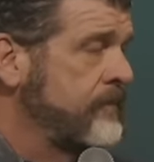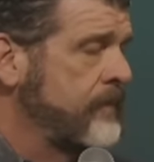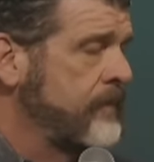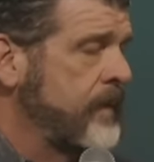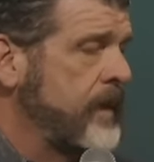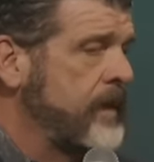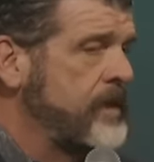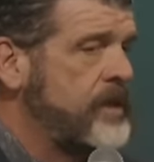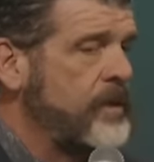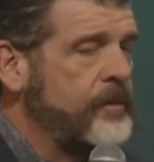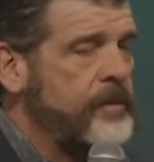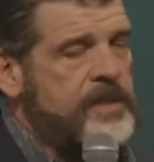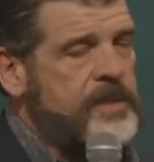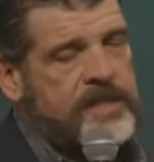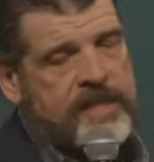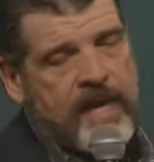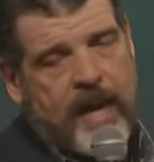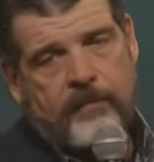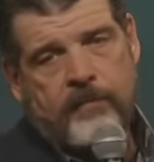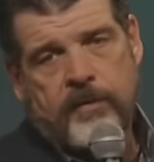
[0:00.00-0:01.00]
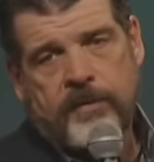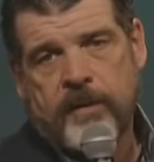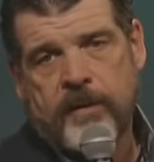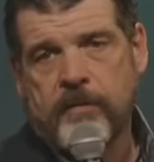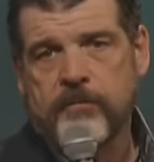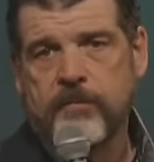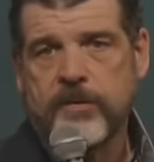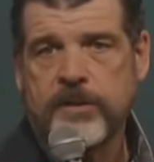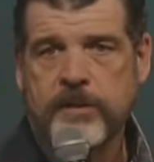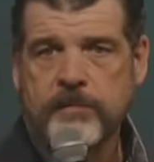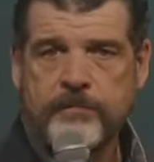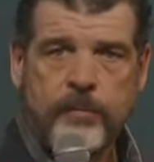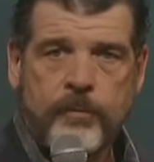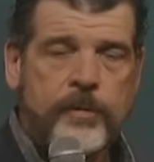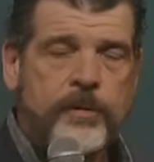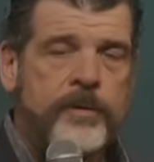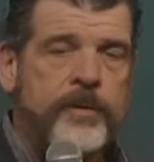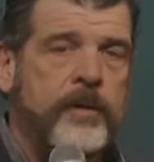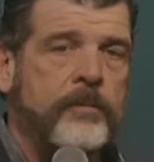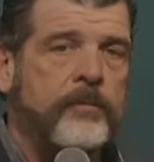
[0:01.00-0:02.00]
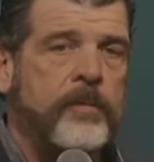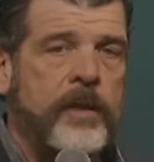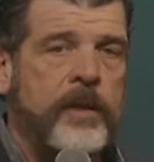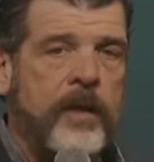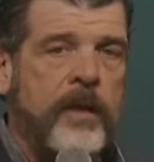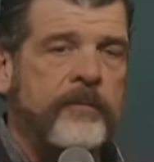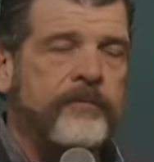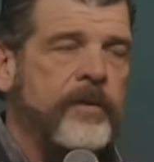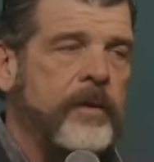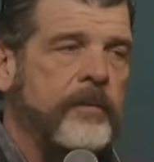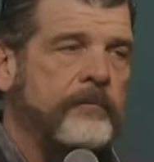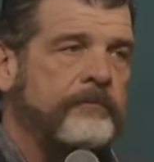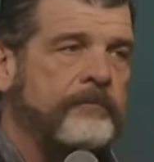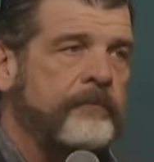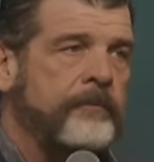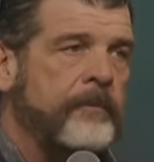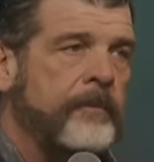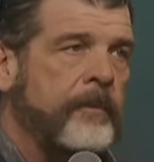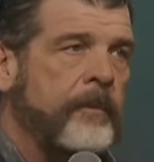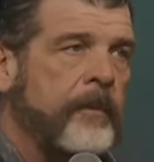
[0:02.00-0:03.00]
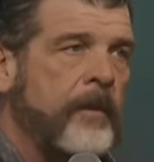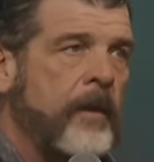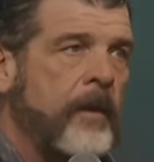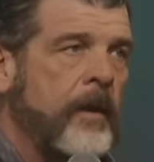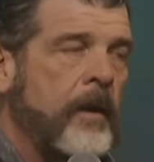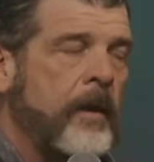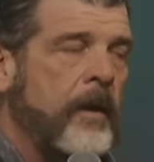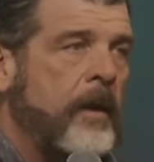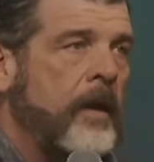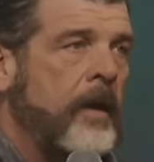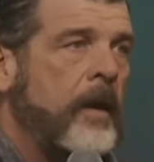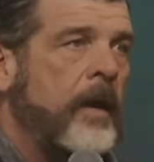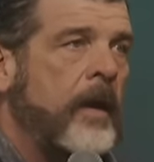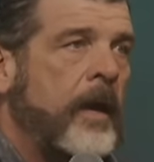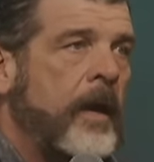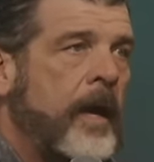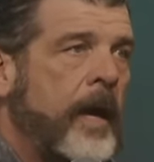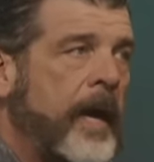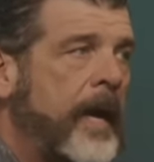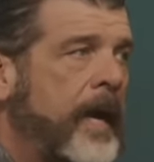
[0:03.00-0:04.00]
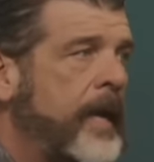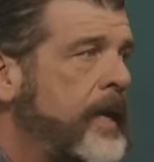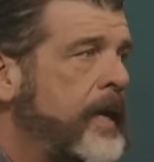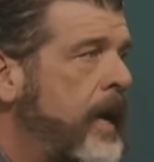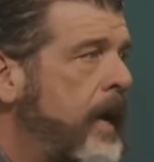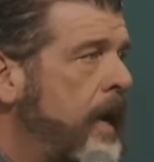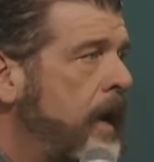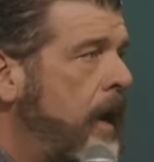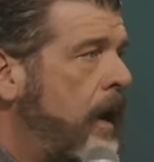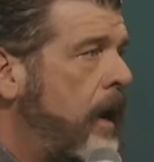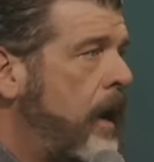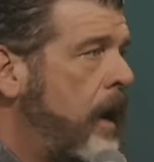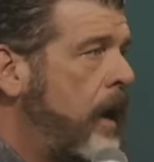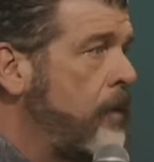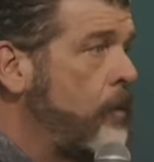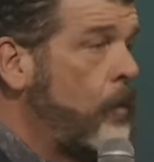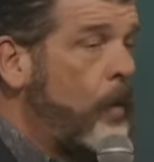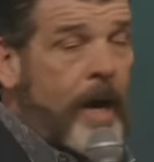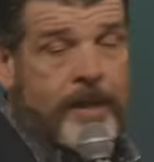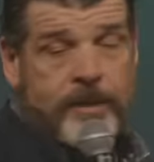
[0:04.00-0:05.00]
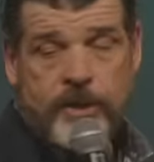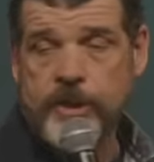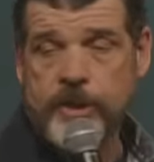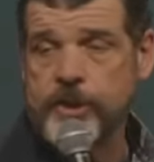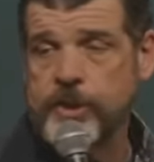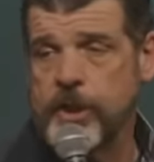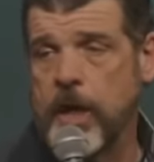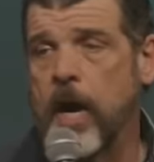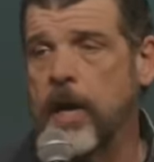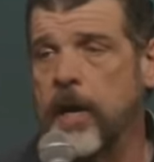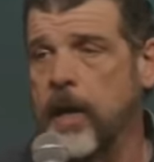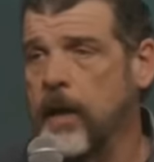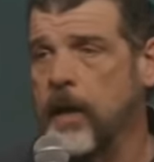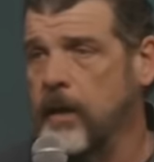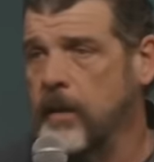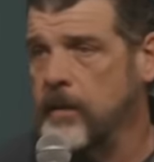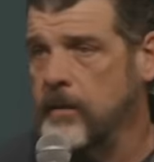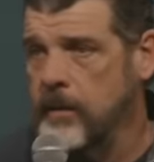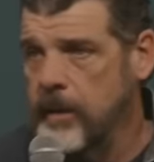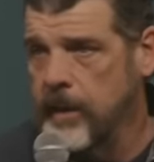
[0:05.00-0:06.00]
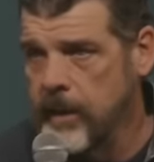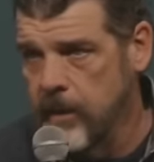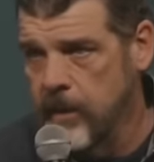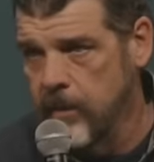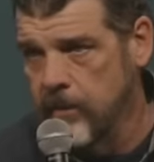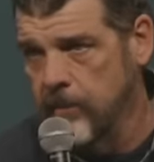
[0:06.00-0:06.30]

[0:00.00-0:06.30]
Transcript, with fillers: And so we stand with them, we support them, we love them. And on Rosh Hashanah in the